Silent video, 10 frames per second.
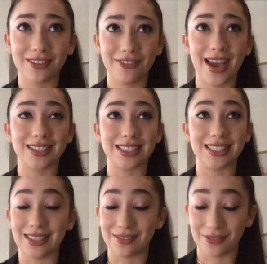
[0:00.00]
affect
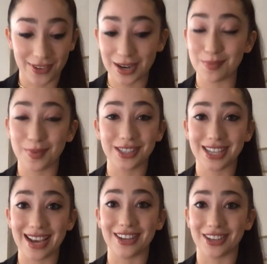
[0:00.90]
and very much
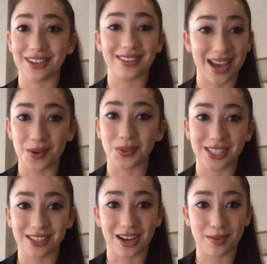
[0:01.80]
anger that whole
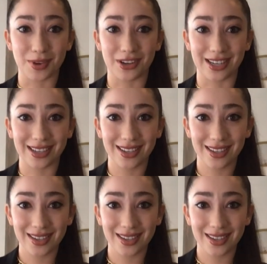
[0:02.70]
TikTok community.